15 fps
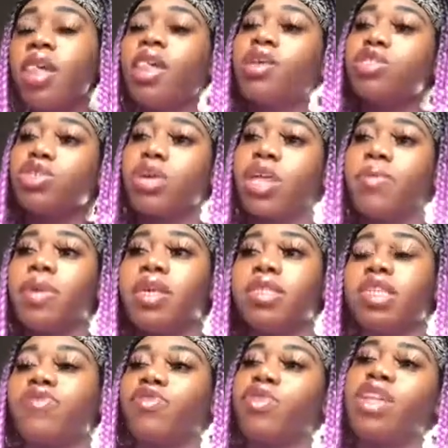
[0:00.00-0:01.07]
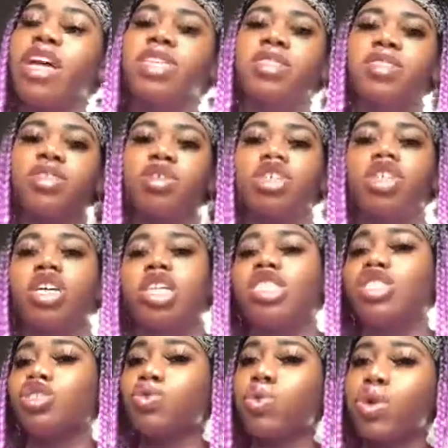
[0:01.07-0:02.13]
So that means if your classes are cut
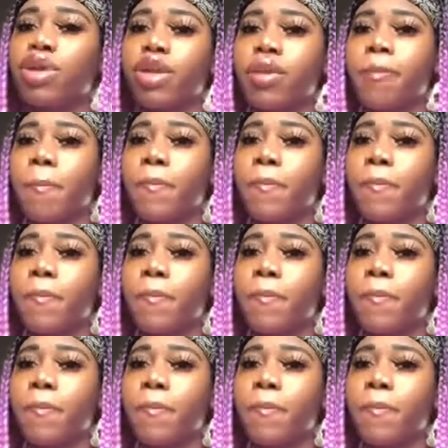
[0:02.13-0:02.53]
shorter,